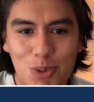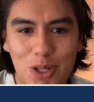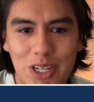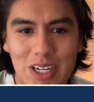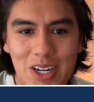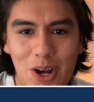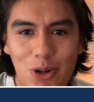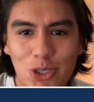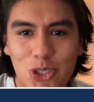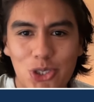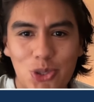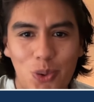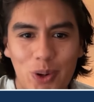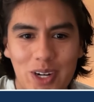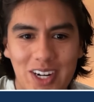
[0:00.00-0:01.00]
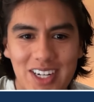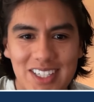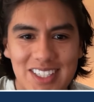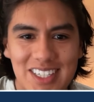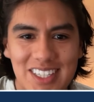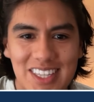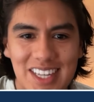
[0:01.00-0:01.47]
really no
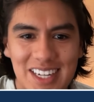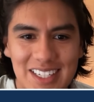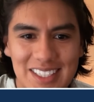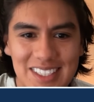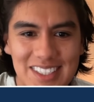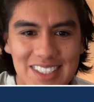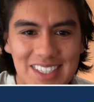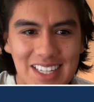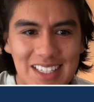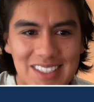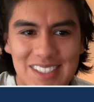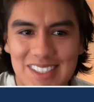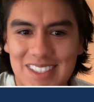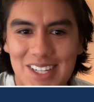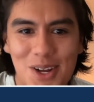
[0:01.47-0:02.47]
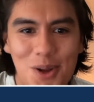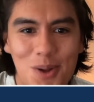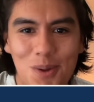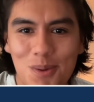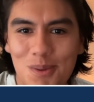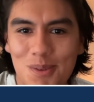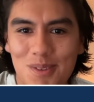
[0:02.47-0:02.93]
shortcut to this. That's
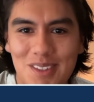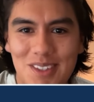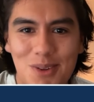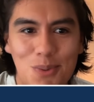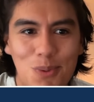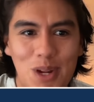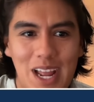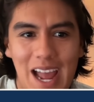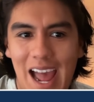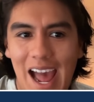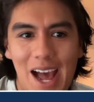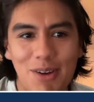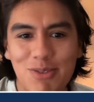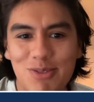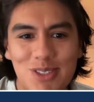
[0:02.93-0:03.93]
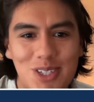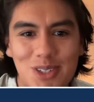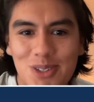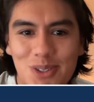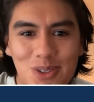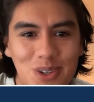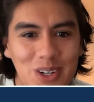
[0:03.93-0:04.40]
still, we have
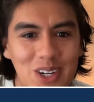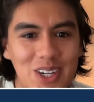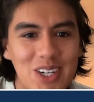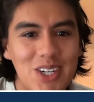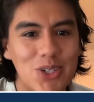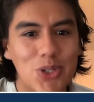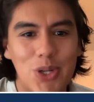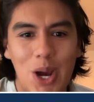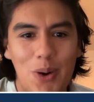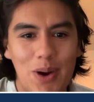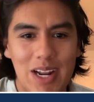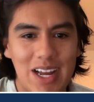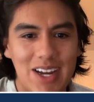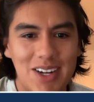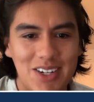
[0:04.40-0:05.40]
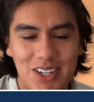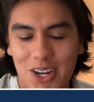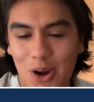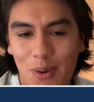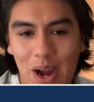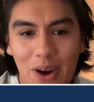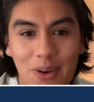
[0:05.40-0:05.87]
to go
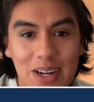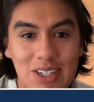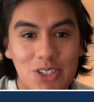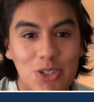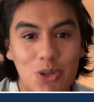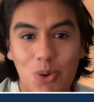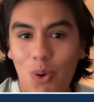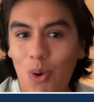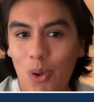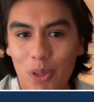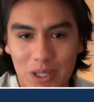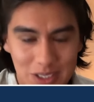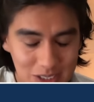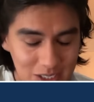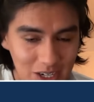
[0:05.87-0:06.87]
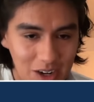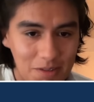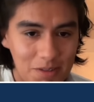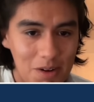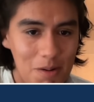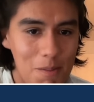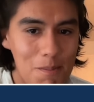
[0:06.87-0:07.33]
out and do all this
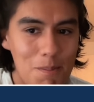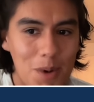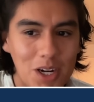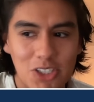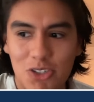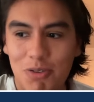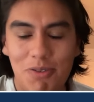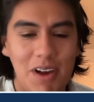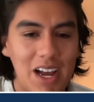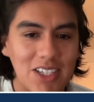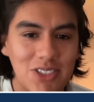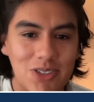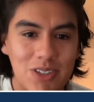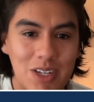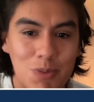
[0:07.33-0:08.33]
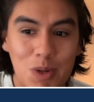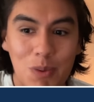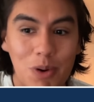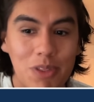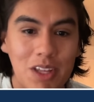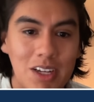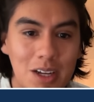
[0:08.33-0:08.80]
stuff much faster than we
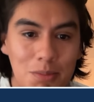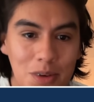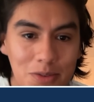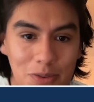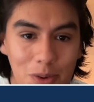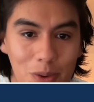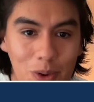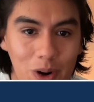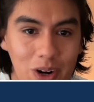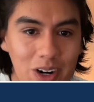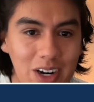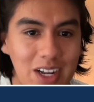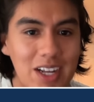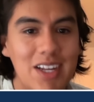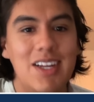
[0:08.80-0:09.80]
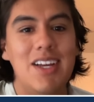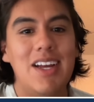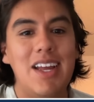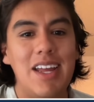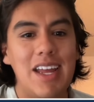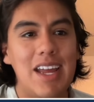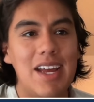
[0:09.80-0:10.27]
were thinking before.
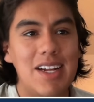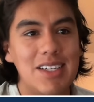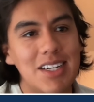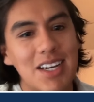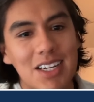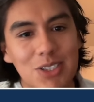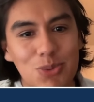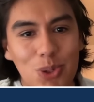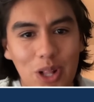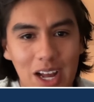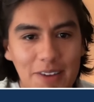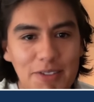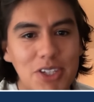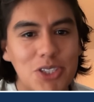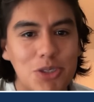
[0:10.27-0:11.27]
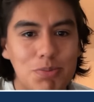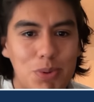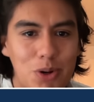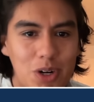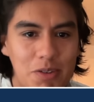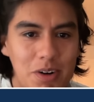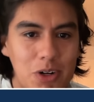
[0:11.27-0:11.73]
And yes, we'll have the
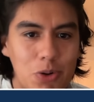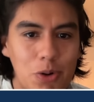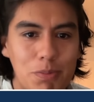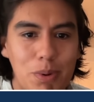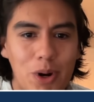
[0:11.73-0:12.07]
support of our group